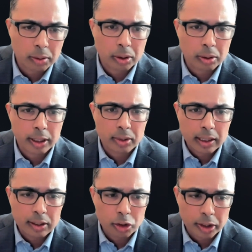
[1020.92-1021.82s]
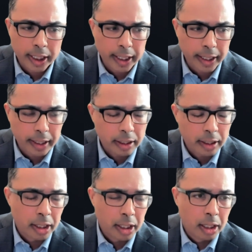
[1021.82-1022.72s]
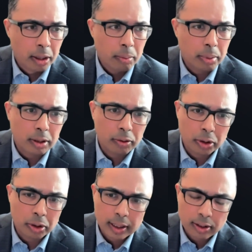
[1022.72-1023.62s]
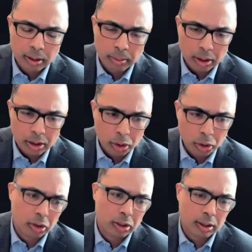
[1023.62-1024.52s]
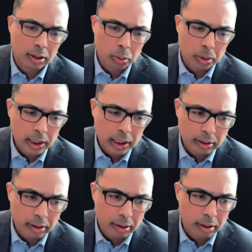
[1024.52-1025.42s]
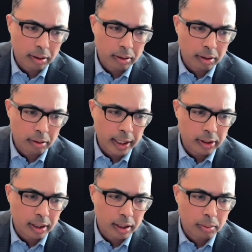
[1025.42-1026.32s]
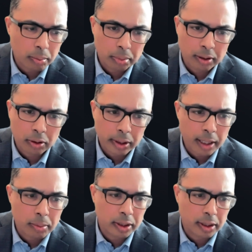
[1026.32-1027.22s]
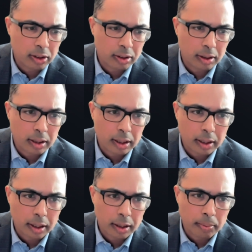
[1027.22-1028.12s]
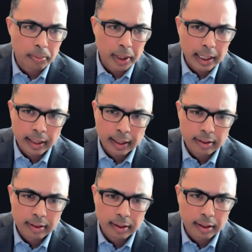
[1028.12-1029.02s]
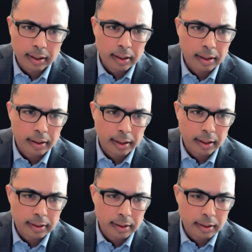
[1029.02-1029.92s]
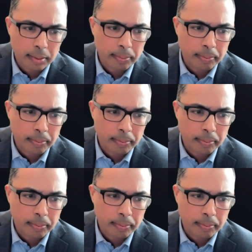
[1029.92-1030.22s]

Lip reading: training programs and in July. But if you look at some of the closure studies, particularly the Vascade pivotal ambulate study, in that study that